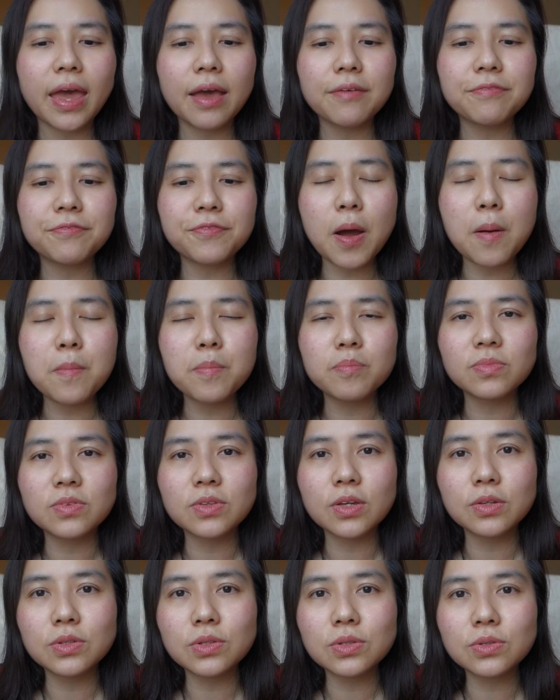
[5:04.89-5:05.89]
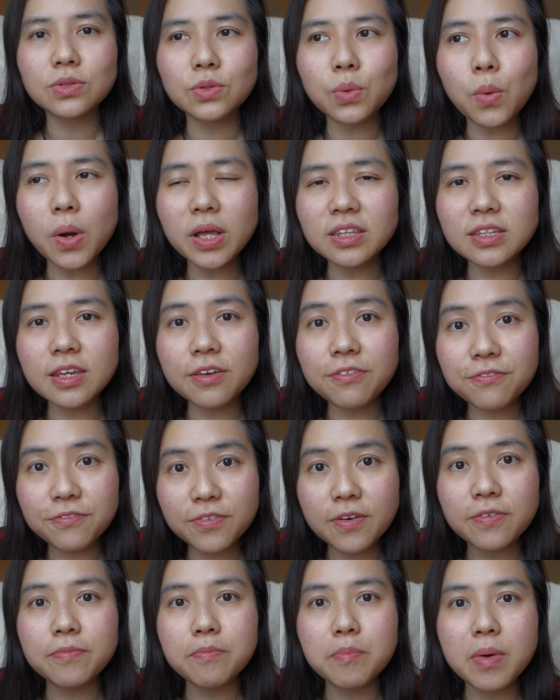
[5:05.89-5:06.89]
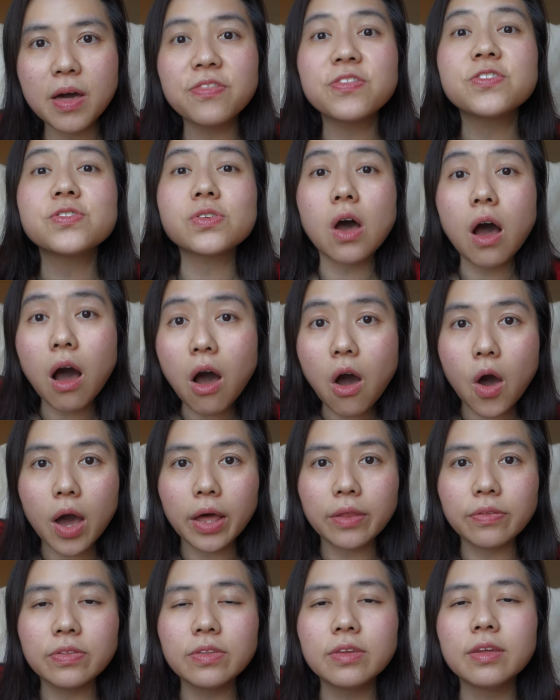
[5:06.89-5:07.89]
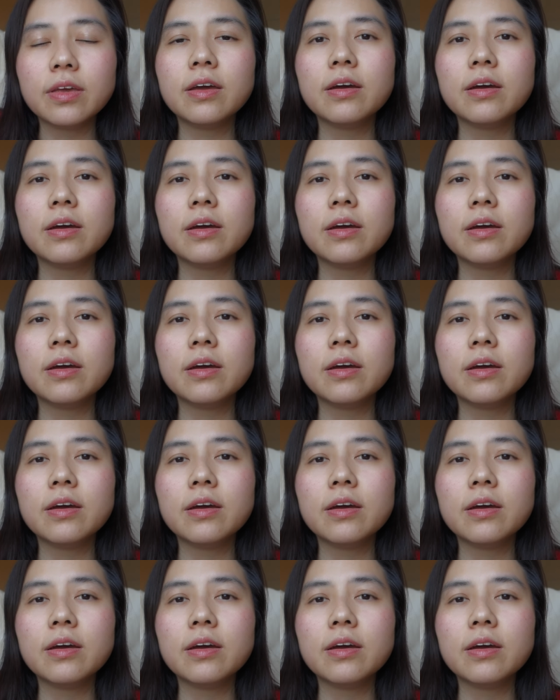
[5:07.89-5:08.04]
from the 25th month on,